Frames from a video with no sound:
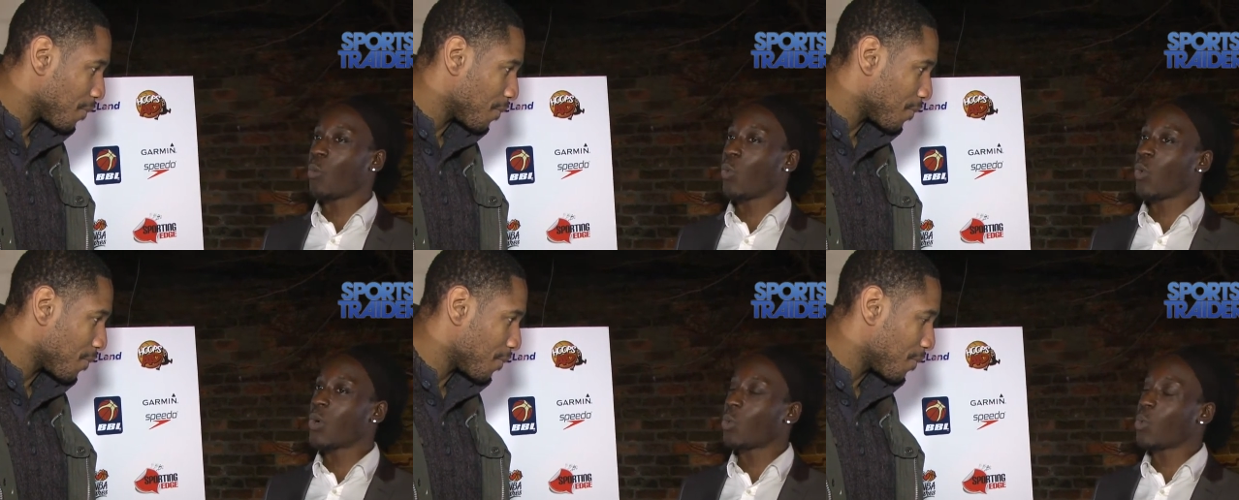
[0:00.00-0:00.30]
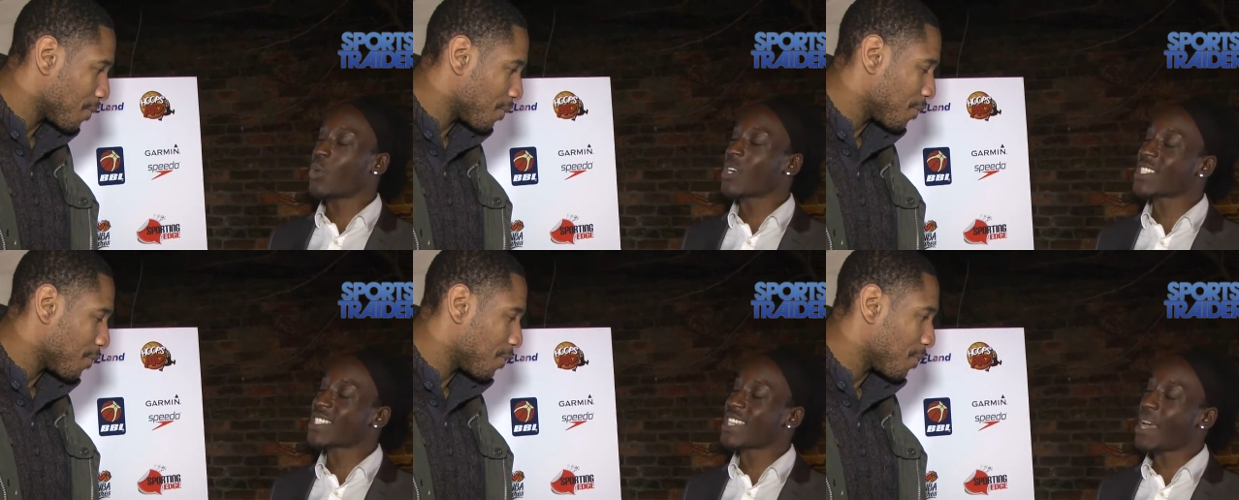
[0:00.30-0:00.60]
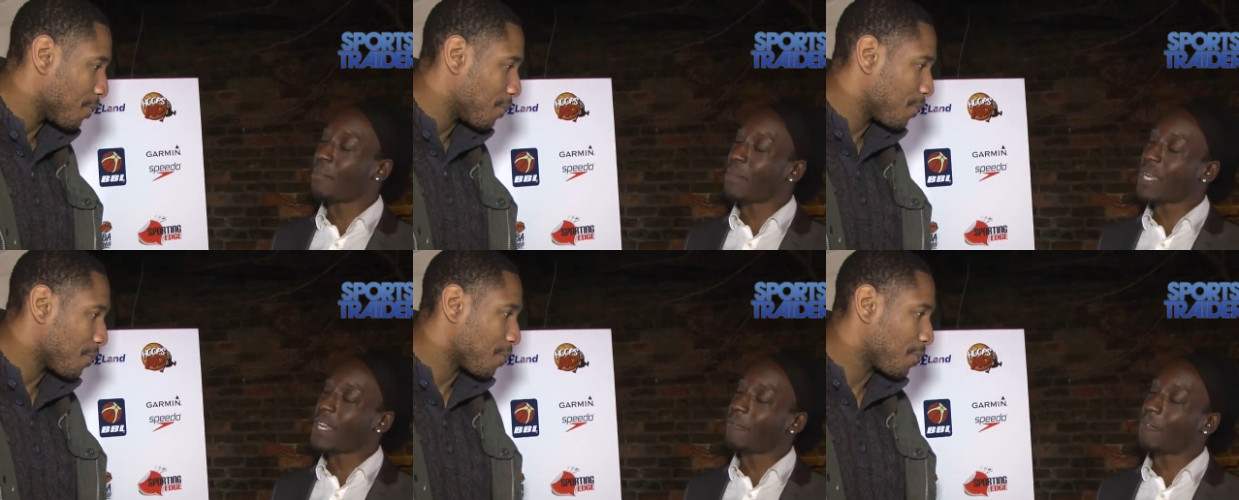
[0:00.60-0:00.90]
Speaker 1: what does that
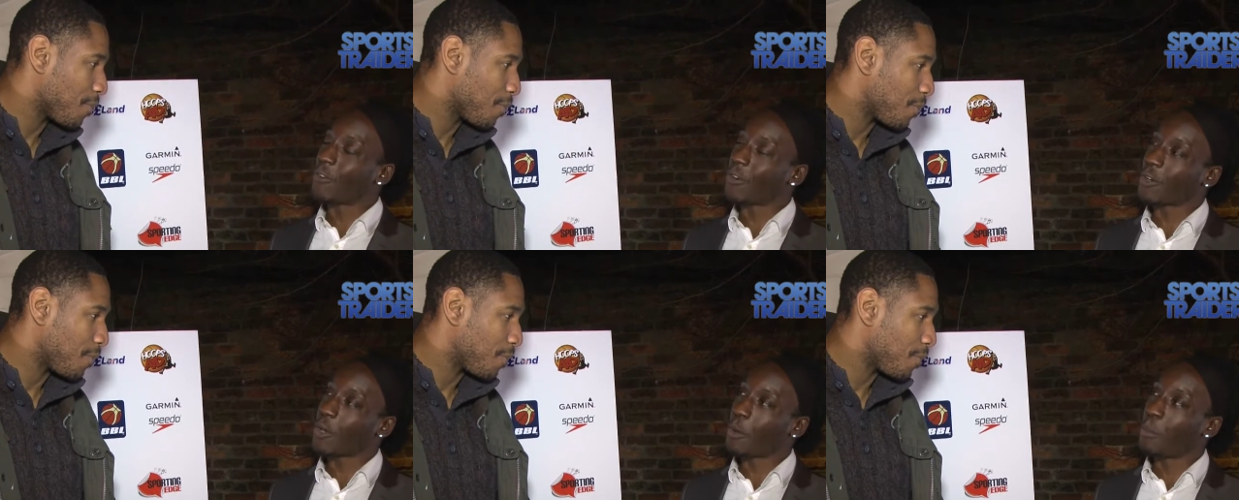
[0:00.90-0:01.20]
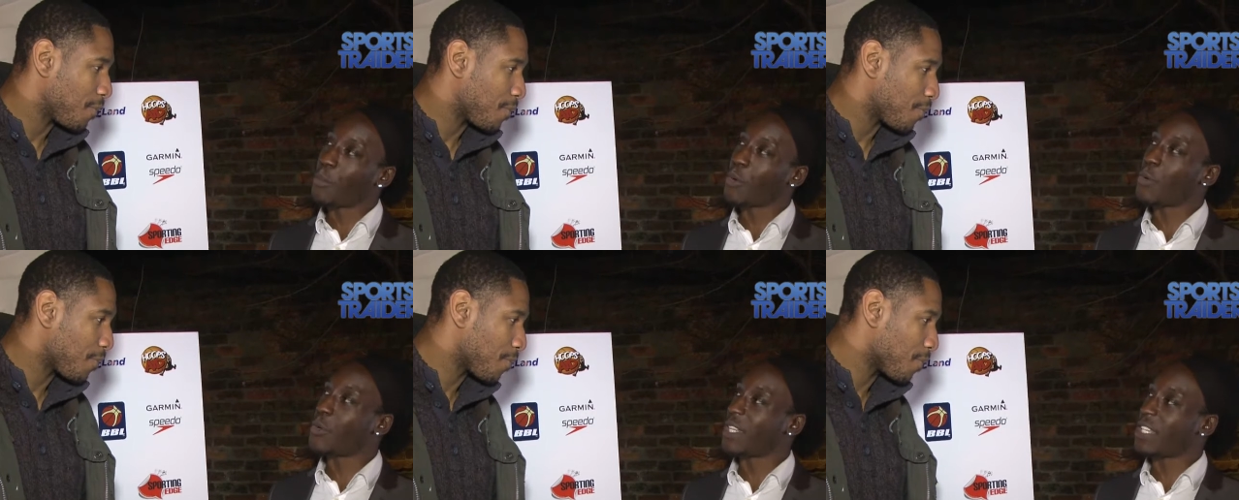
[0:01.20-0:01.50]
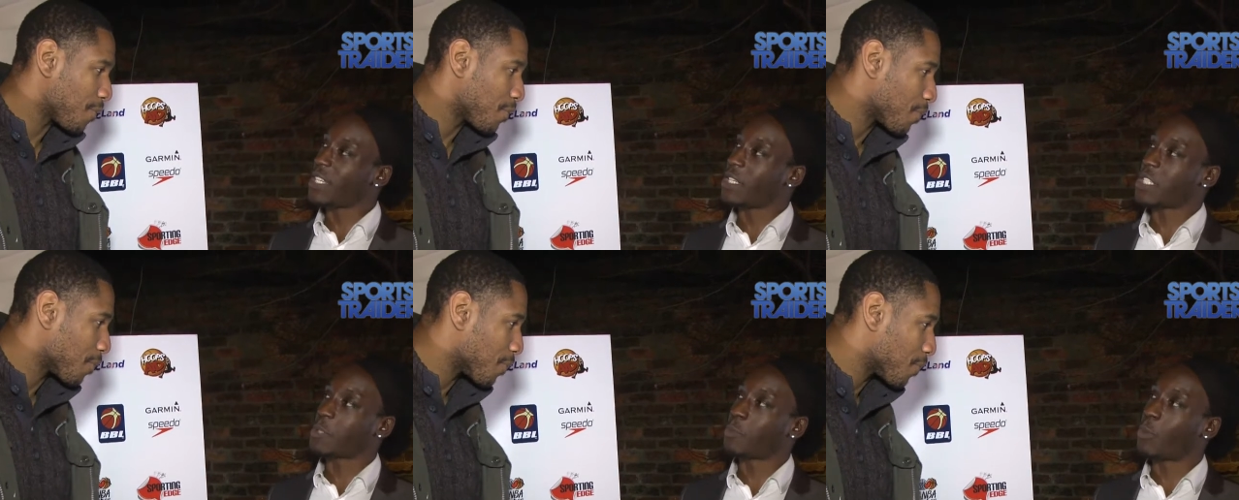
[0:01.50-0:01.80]
mean for
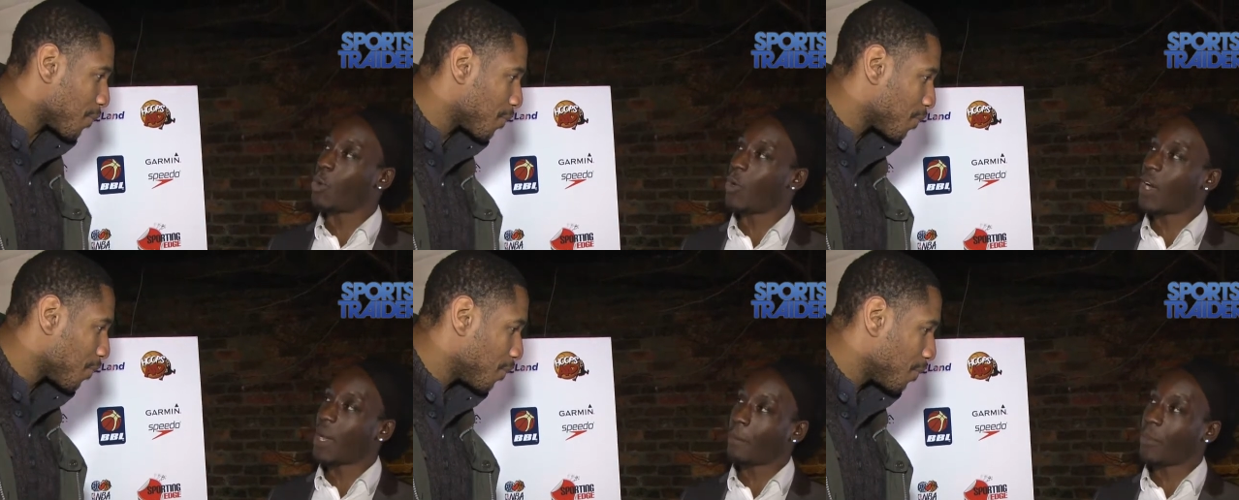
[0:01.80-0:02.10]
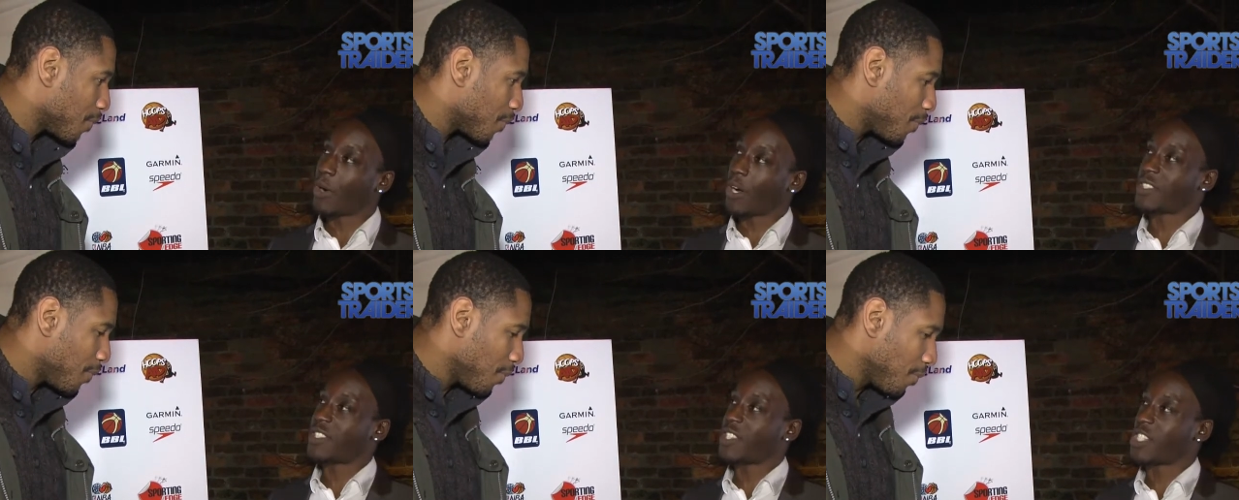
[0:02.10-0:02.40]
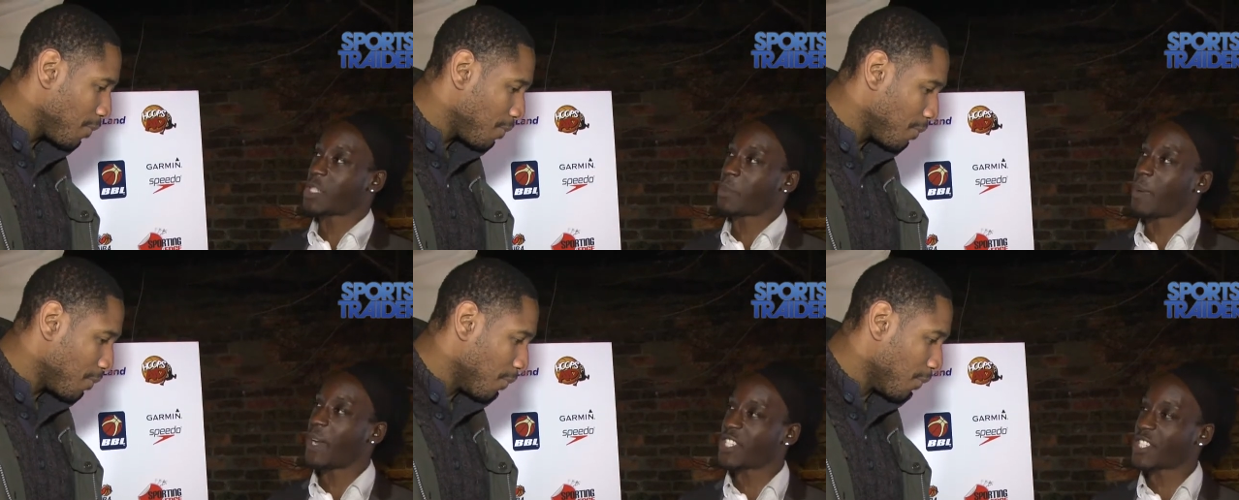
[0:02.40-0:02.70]
community sport and
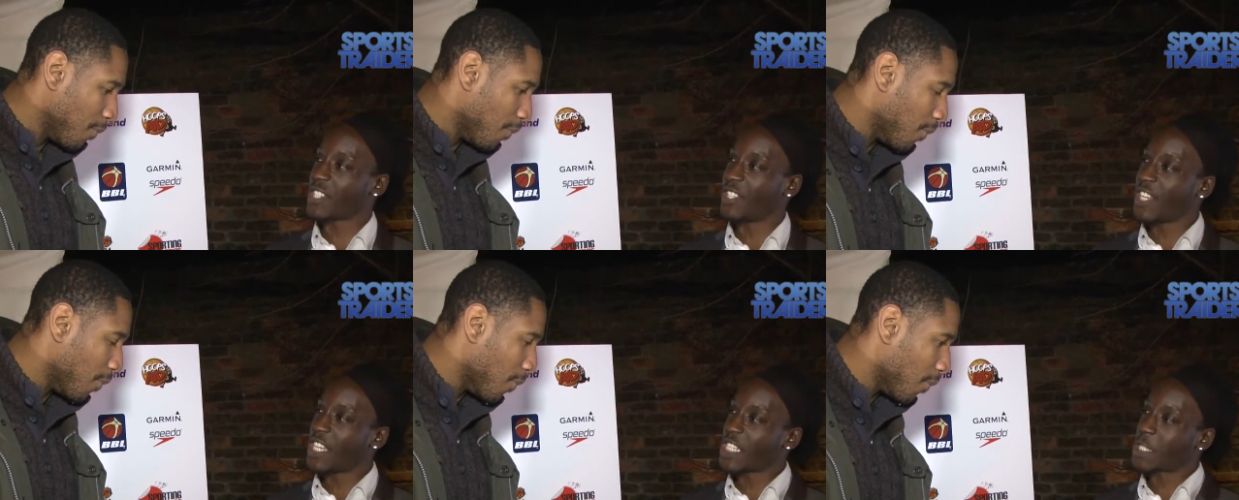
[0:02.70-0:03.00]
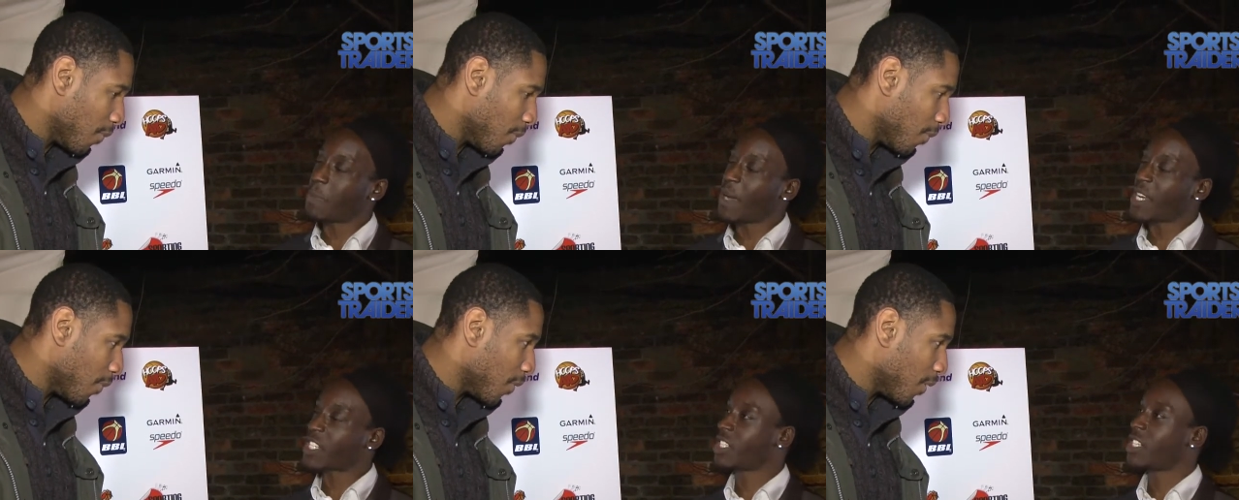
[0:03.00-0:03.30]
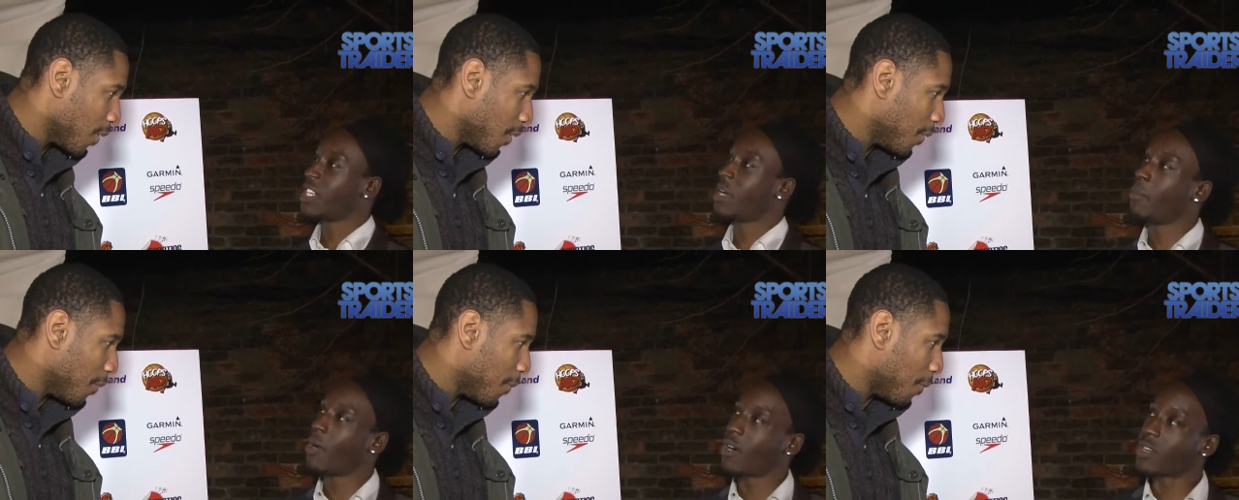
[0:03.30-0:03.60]
participation,
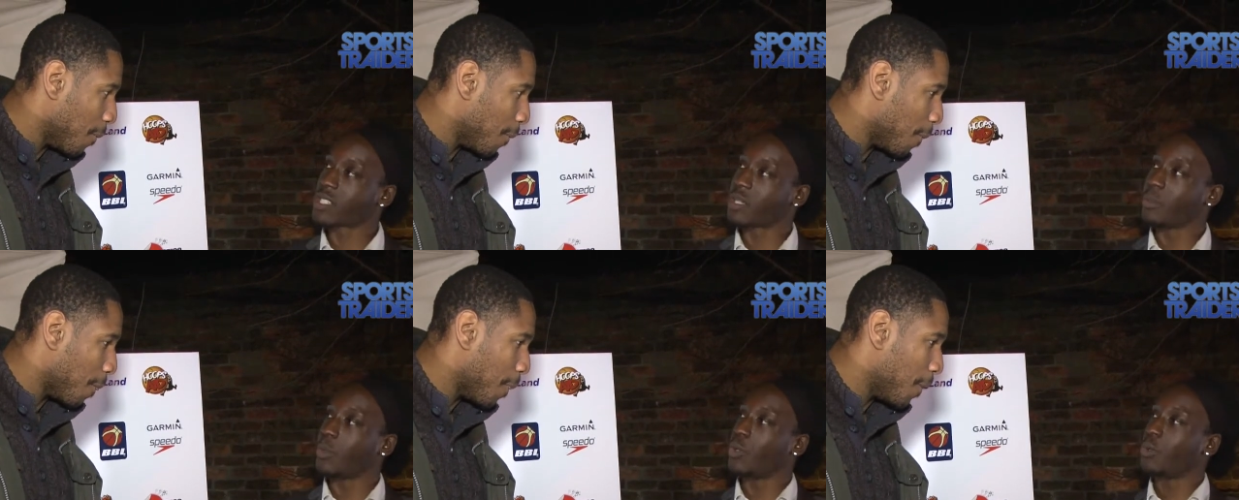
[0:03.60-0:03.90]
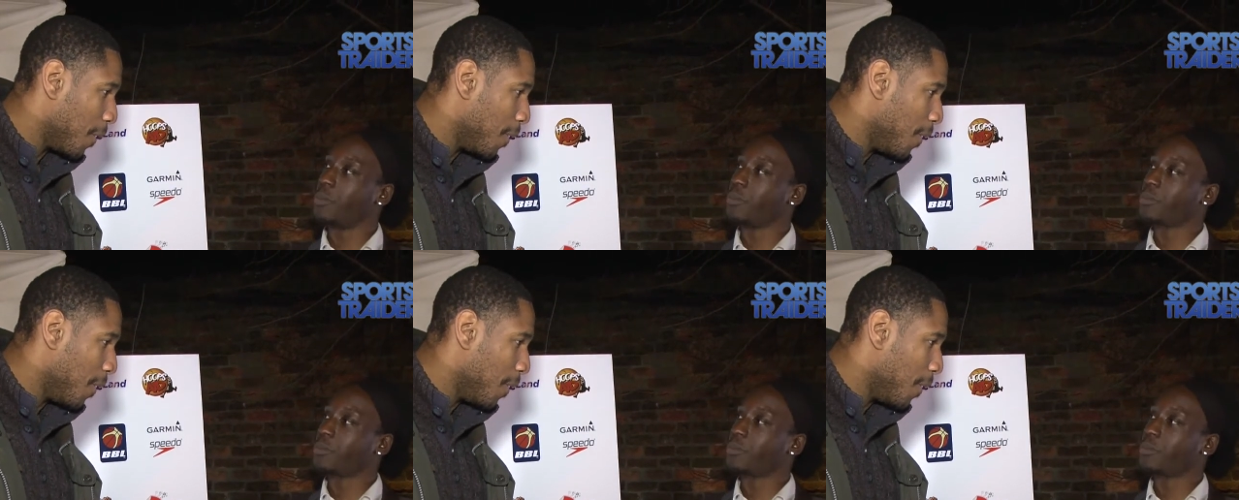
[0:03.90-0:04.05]
especially in basketball?